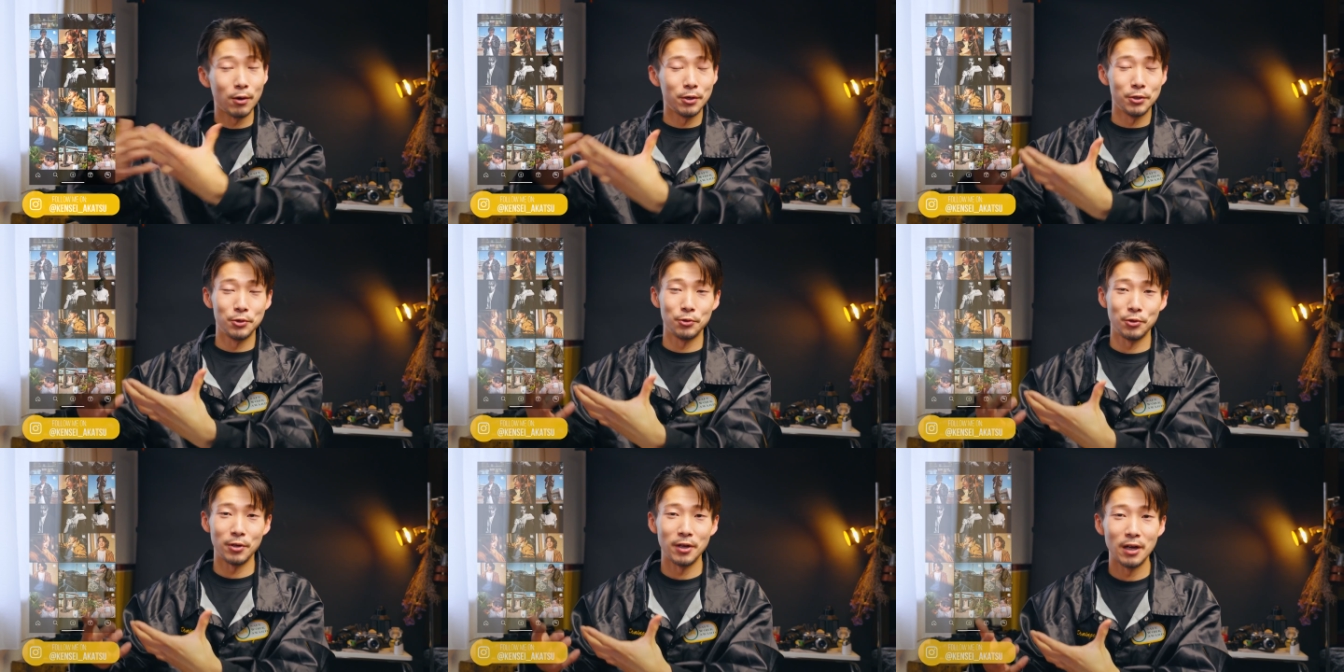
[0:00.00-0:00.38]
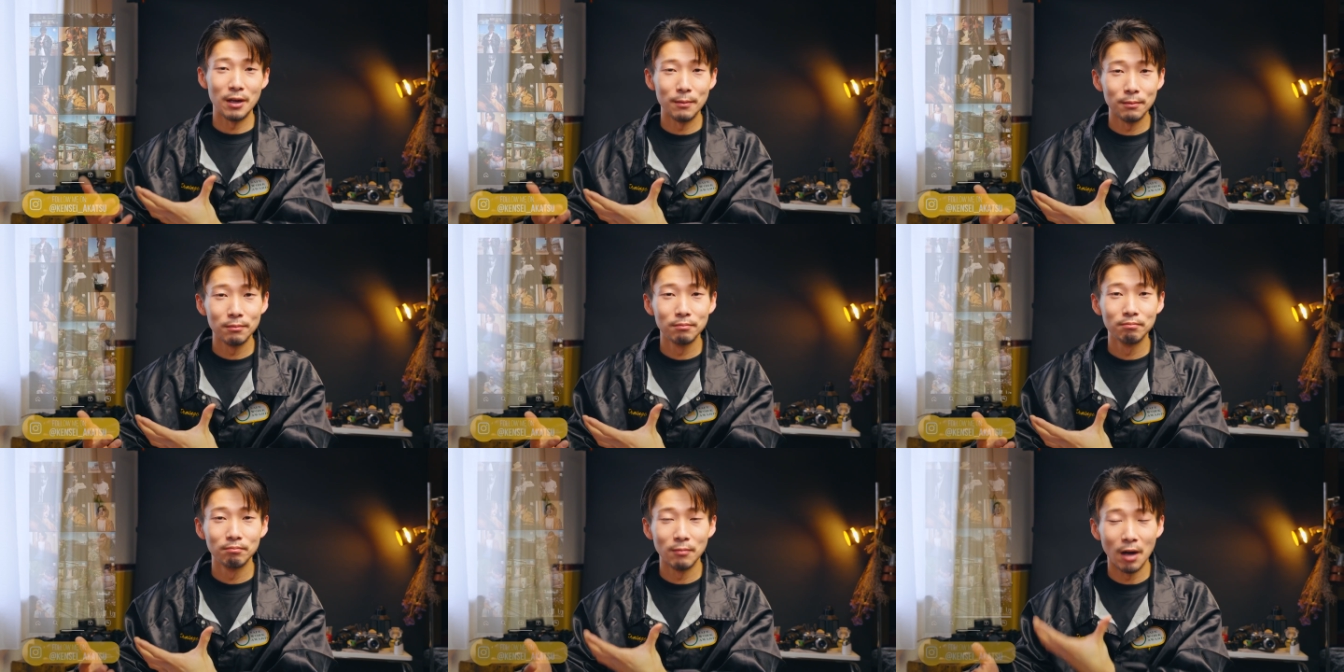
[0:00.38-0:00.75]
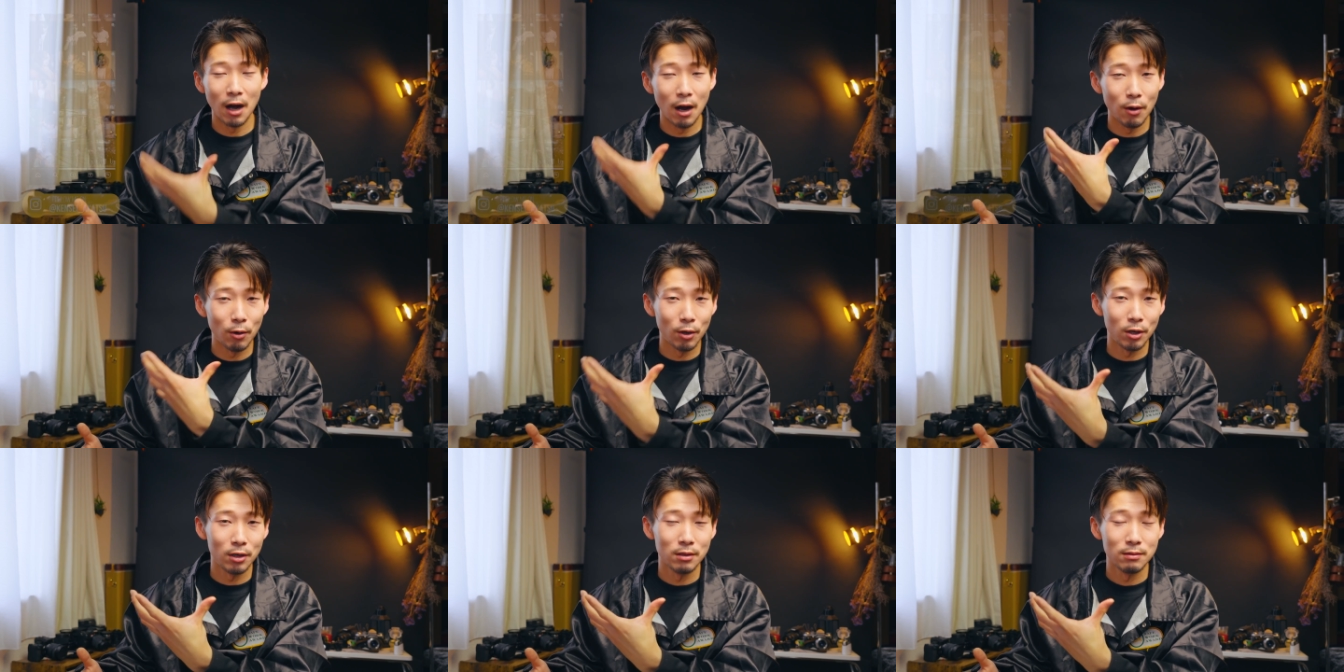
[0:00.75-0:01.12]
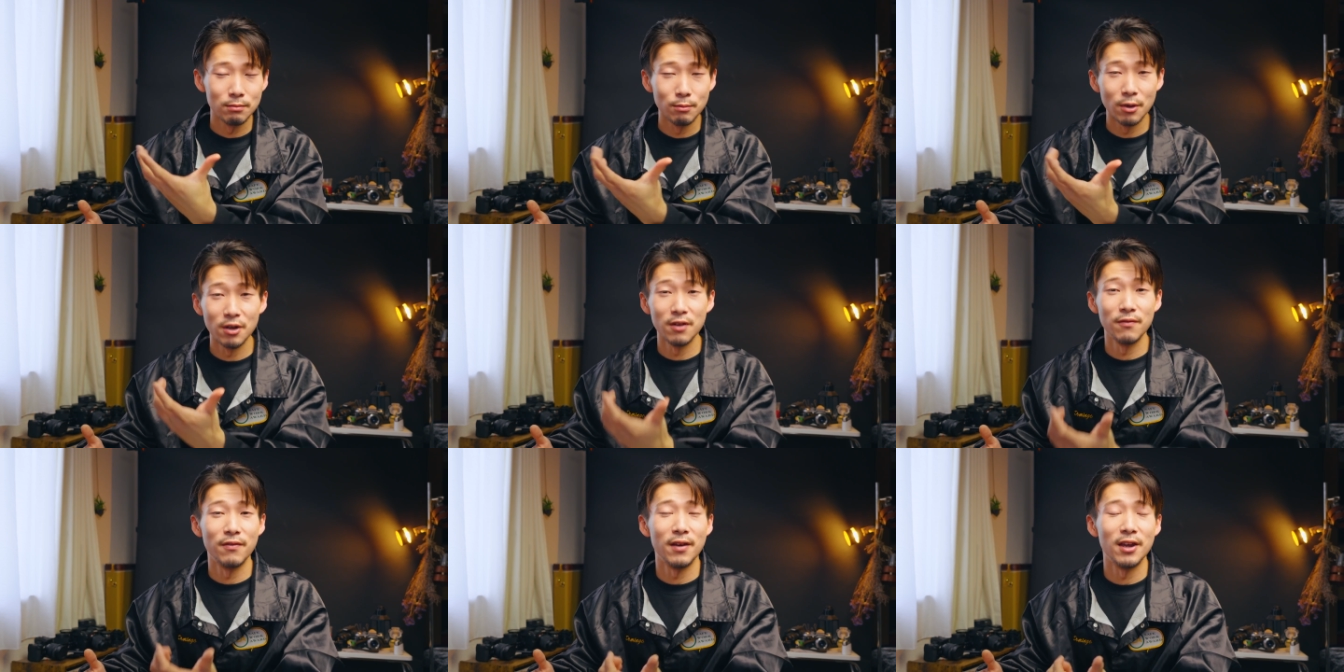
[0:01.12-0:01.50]
dream, our
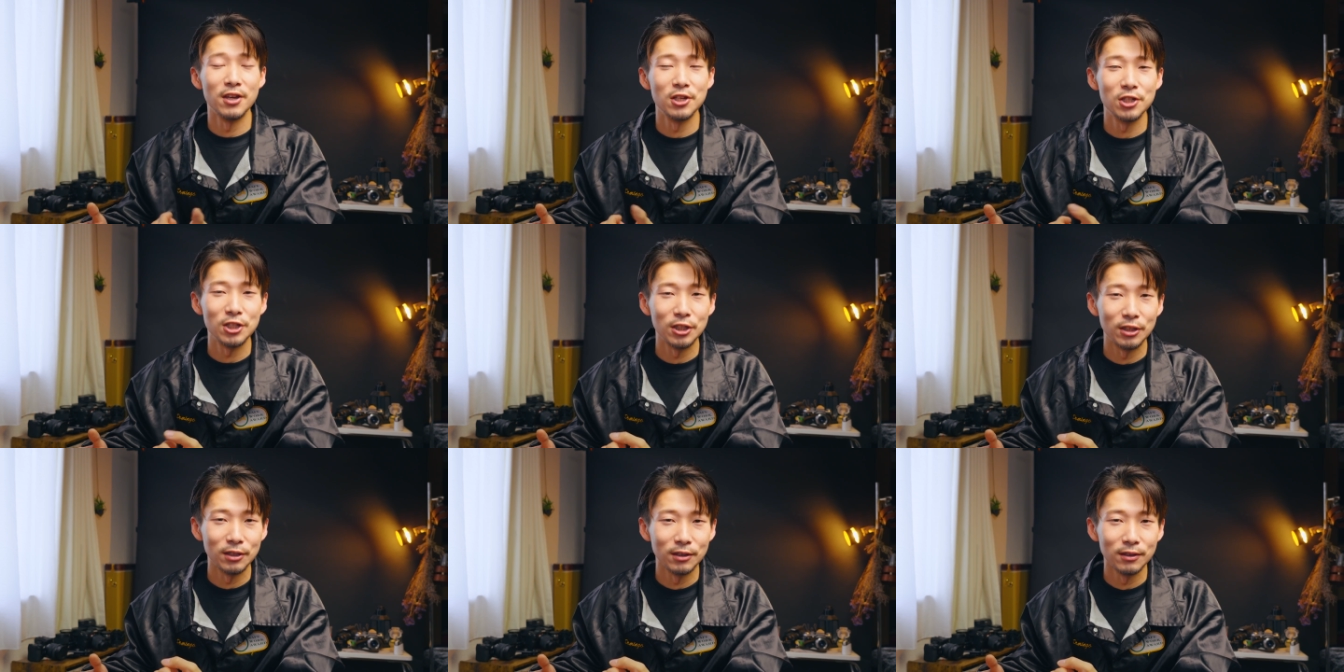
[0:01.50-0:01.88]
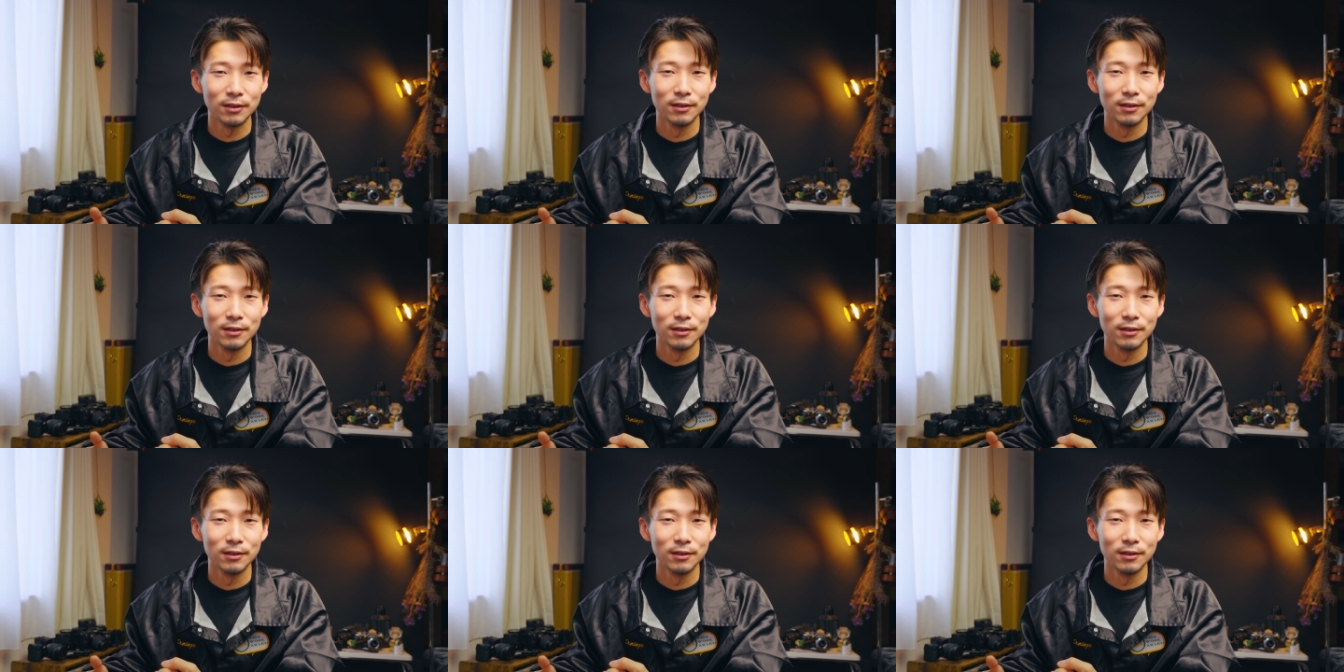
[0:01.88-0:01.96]
motivation.